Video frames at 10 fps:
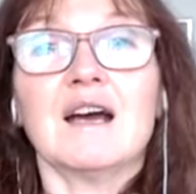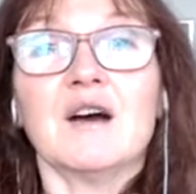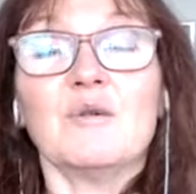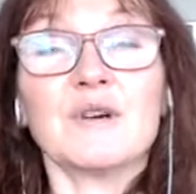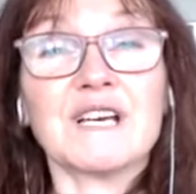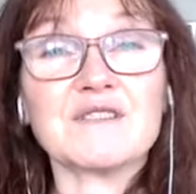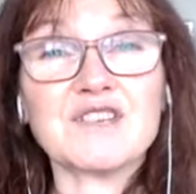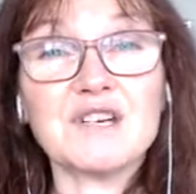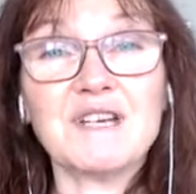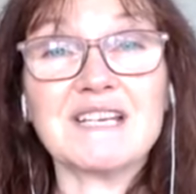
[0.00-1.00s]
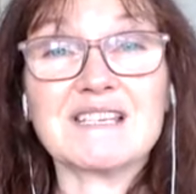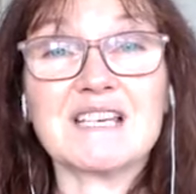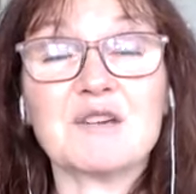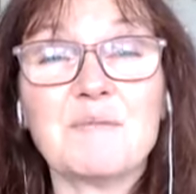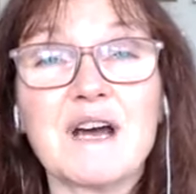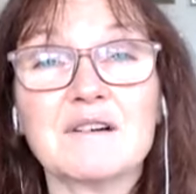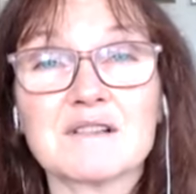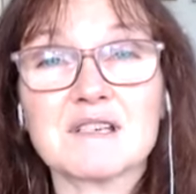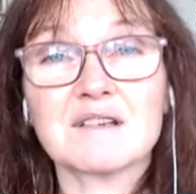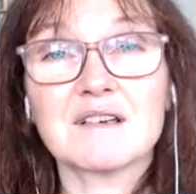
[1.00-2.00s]
What else do you need to think
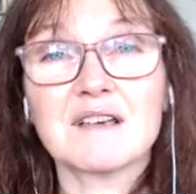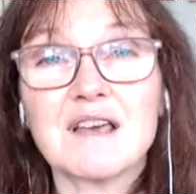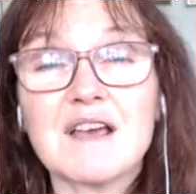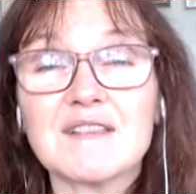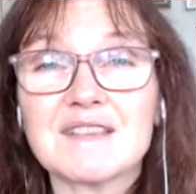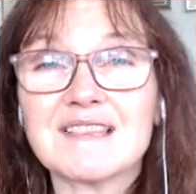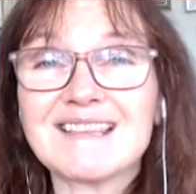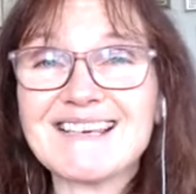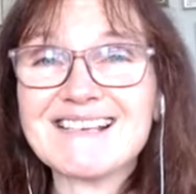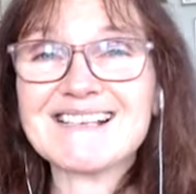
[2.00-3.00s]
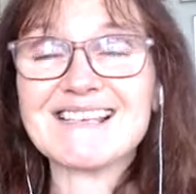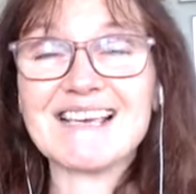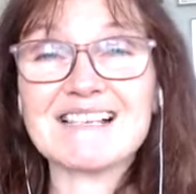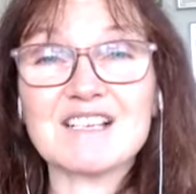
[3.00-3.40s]
about? This is an